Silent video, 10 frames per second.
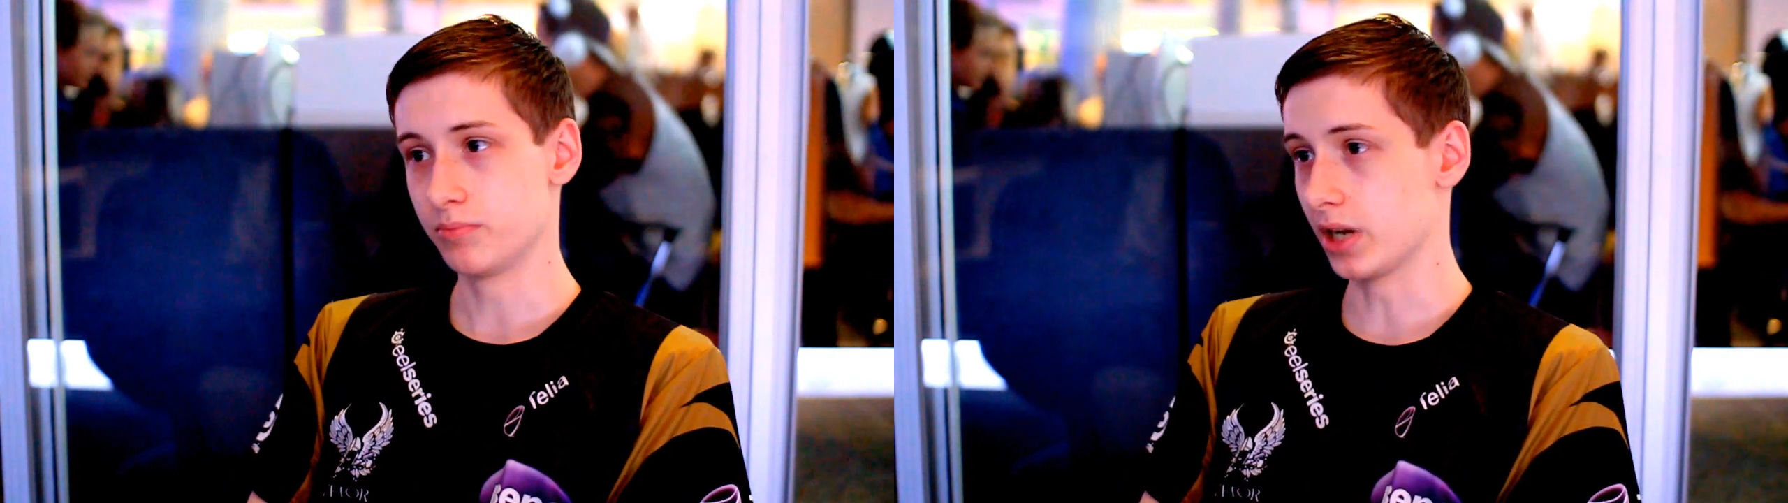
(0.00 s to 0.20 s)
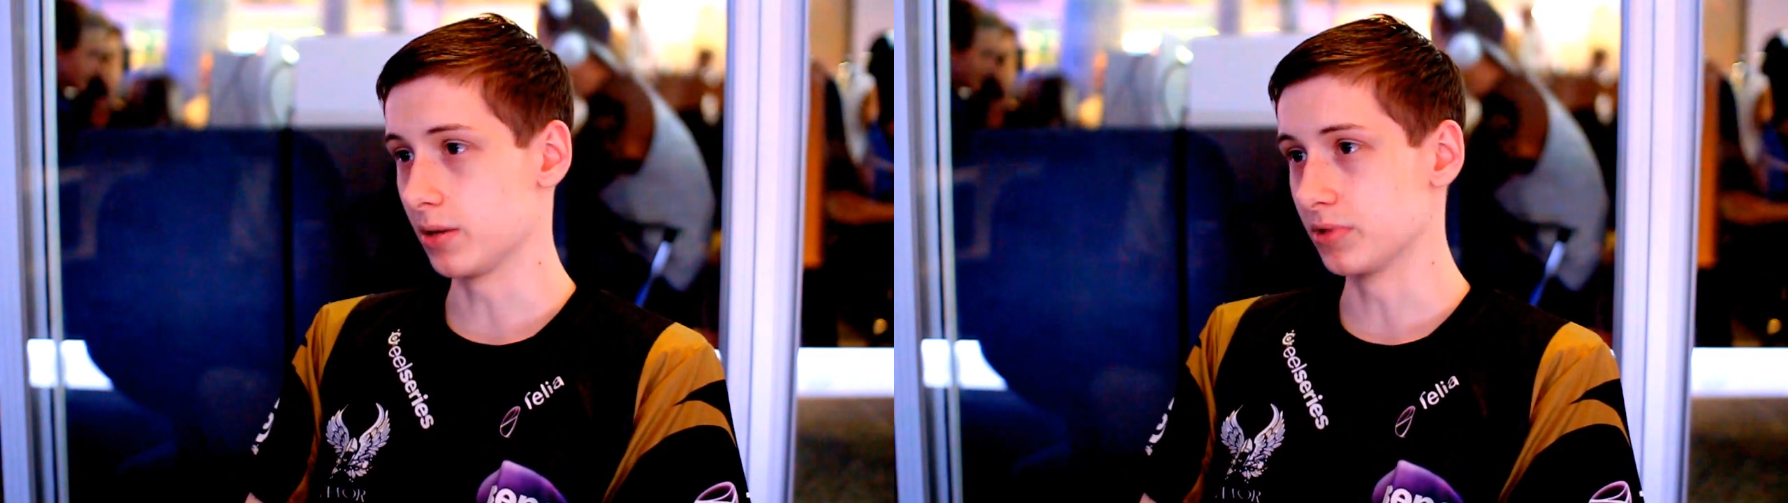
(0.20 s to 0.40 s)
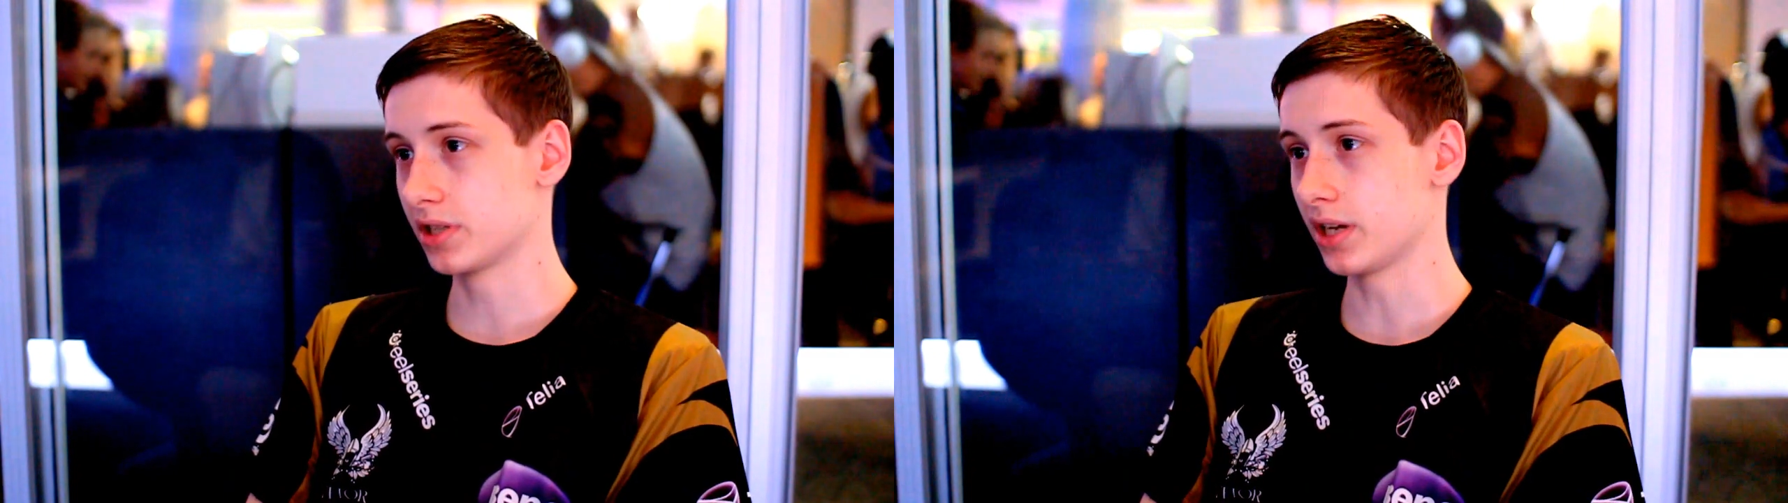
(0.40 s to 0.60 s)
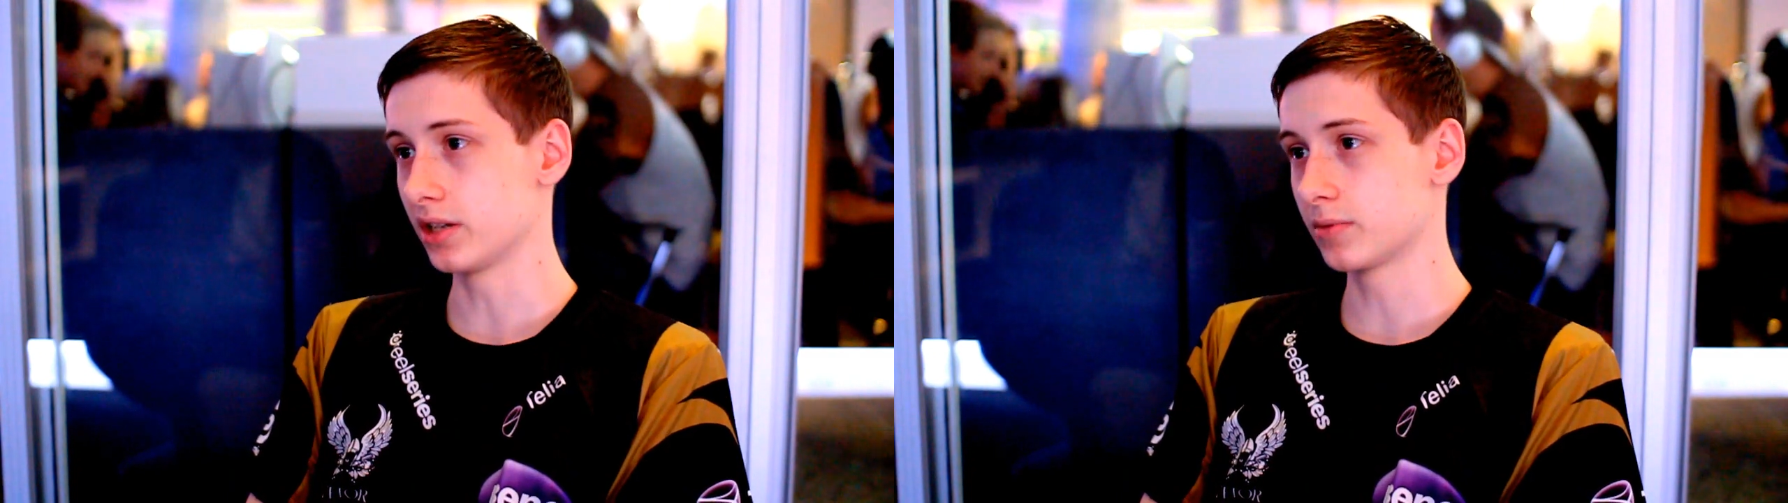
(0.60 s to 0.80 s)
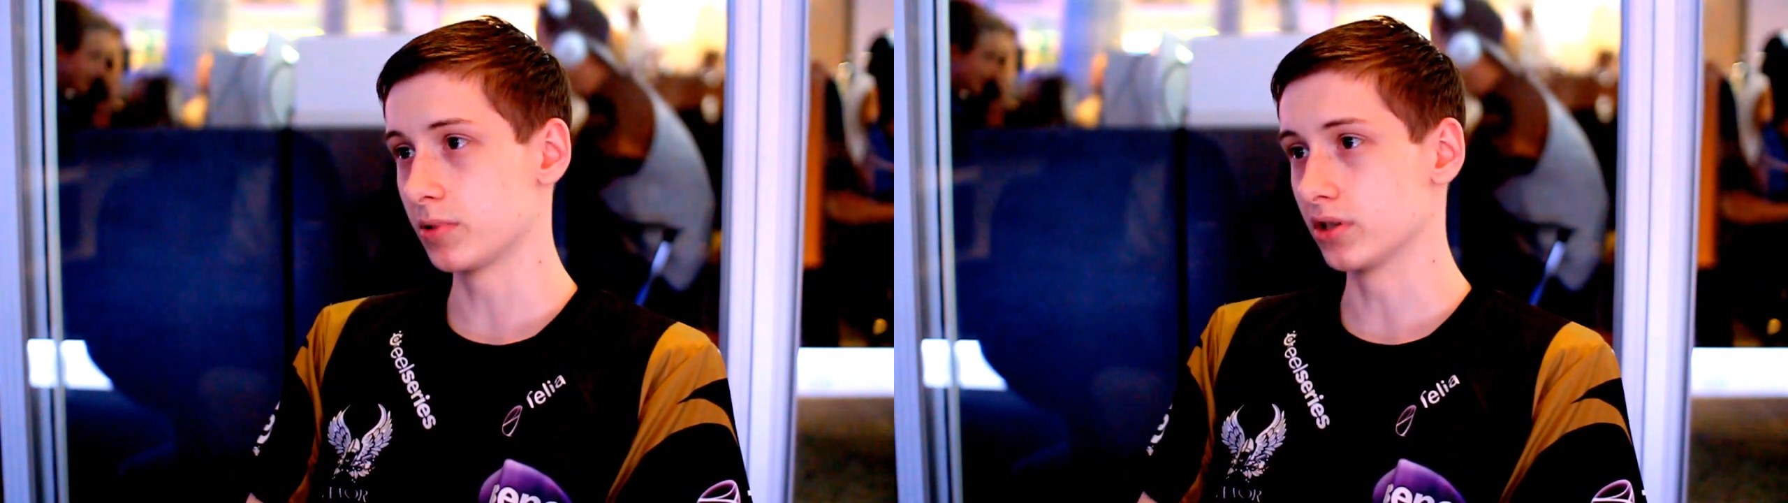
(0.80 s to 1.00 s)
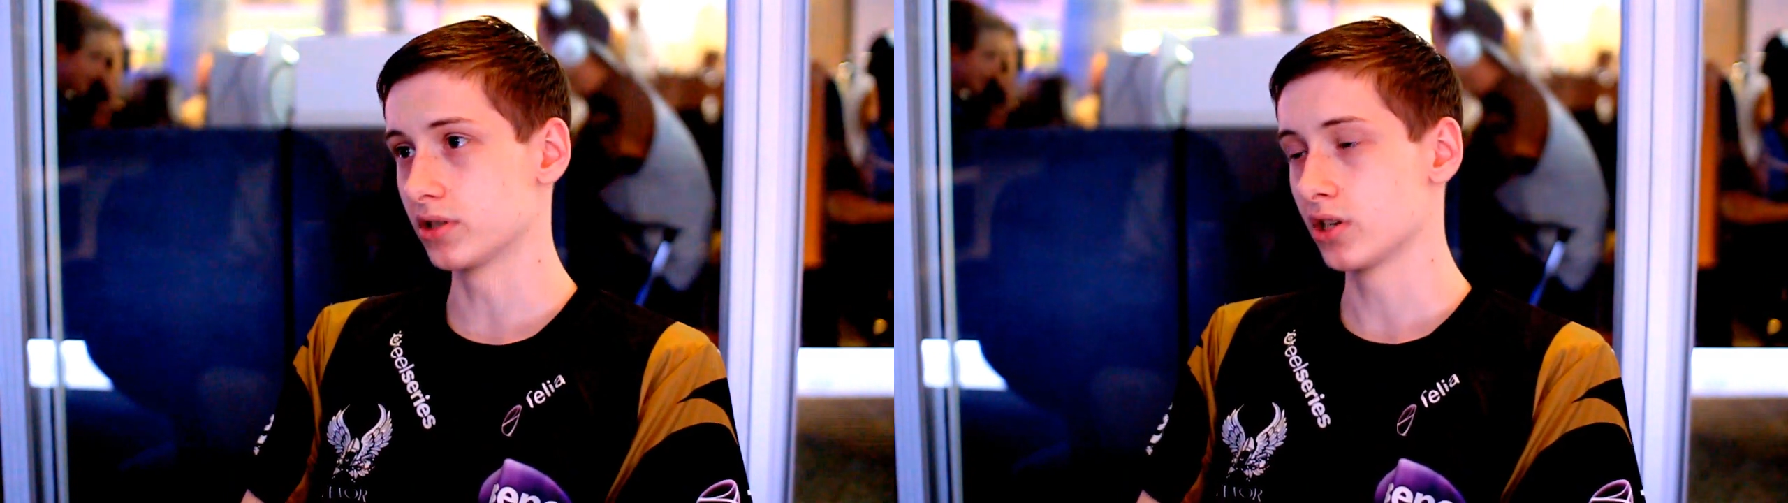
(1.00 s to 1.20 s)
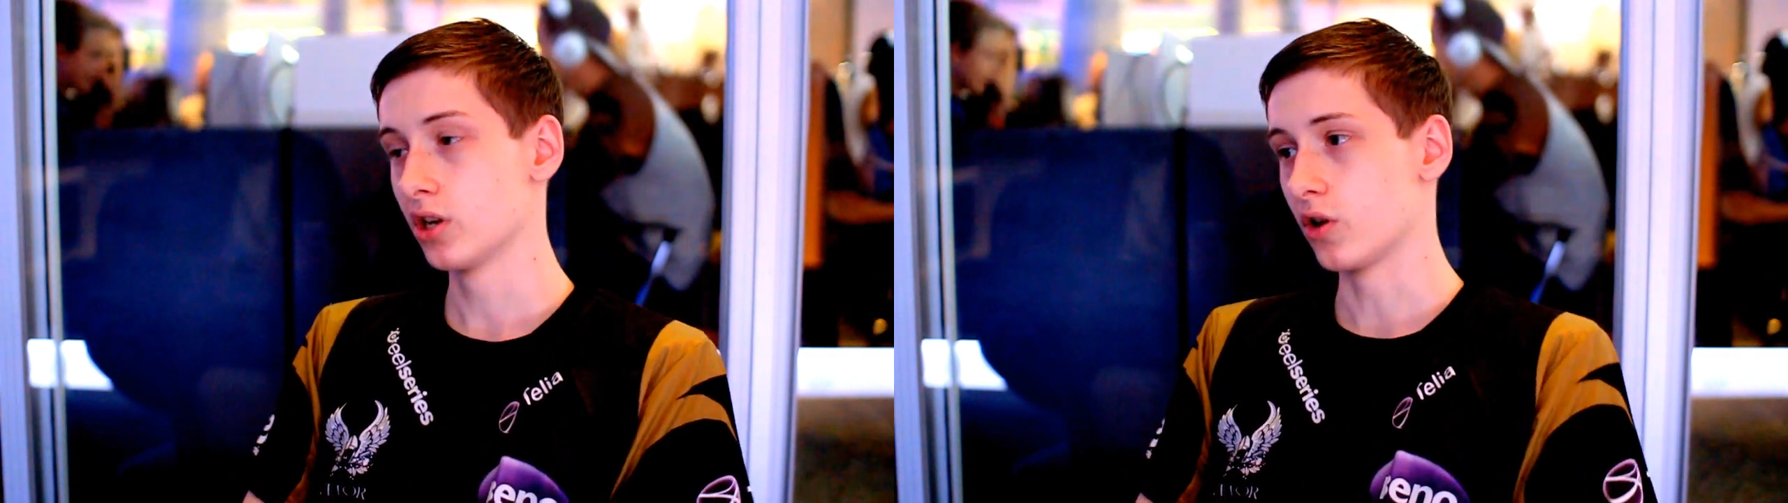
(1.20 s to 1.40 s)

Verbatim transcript: making mistakes, because